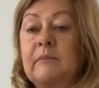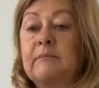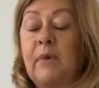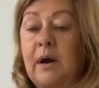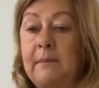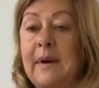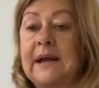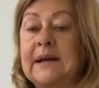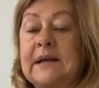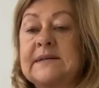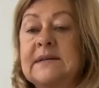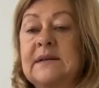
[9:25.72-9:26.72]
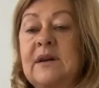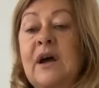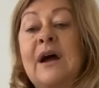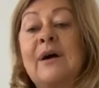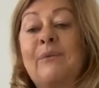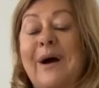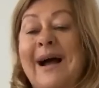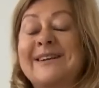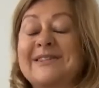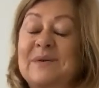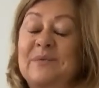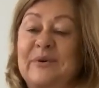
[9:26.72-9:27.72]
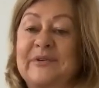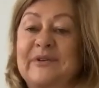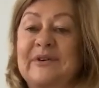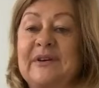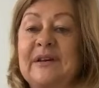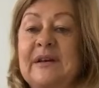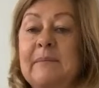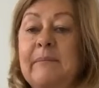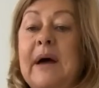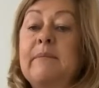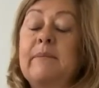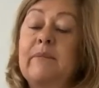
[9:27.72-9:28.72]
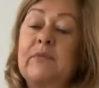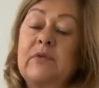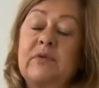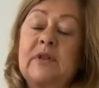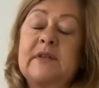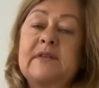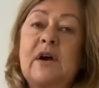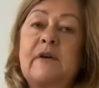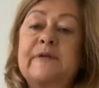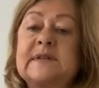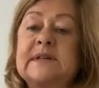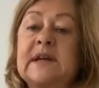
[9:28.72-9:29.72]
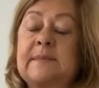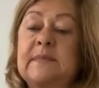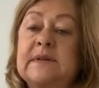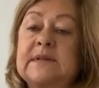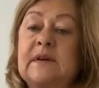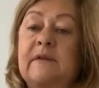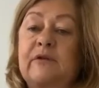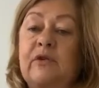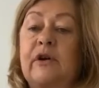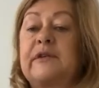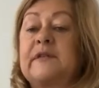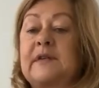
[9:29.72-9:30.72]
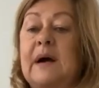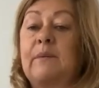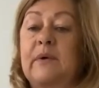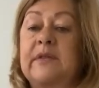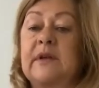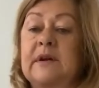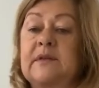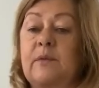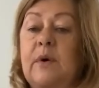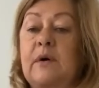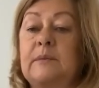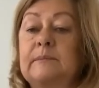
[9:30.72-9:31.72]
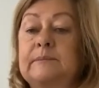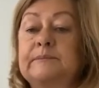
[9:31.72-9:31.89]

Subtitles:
main lesson actually wasn't. But the self-esteem and the self-growth has come with it as well.